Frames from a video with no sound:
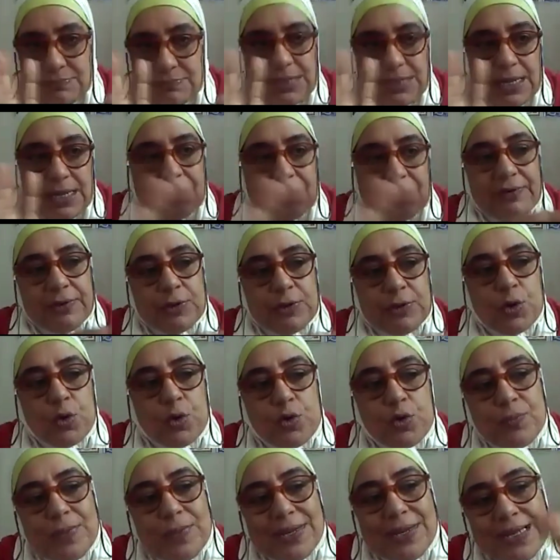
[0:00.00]
yeah,
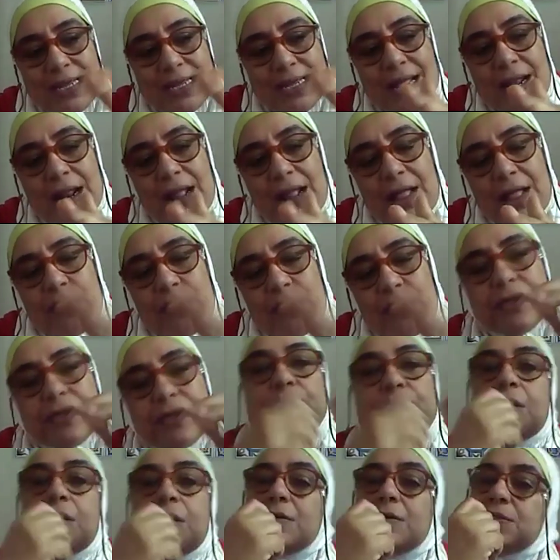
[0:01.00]
normally the
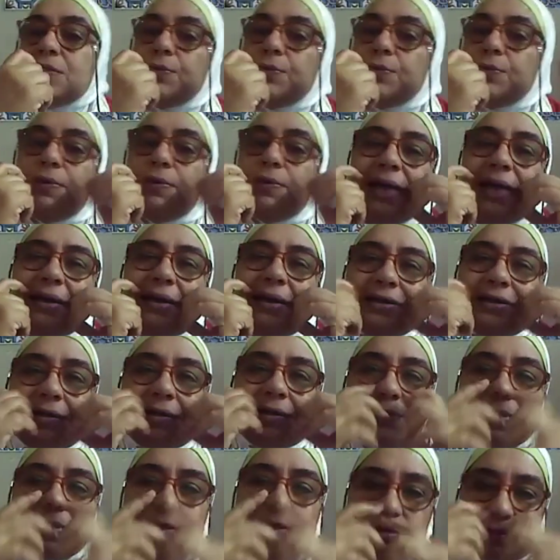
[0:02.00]
jaws will be a little
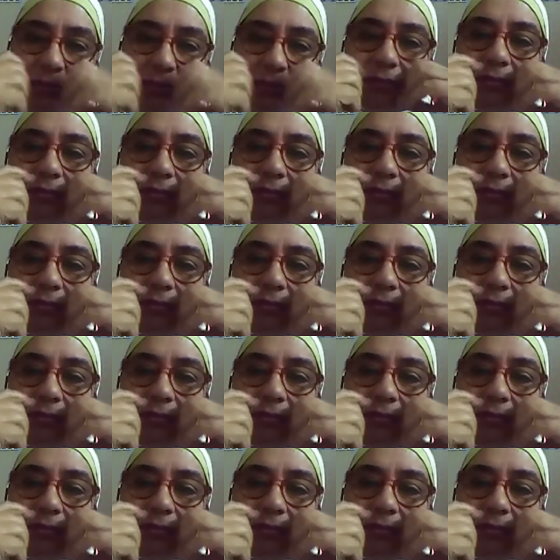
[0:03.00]
bit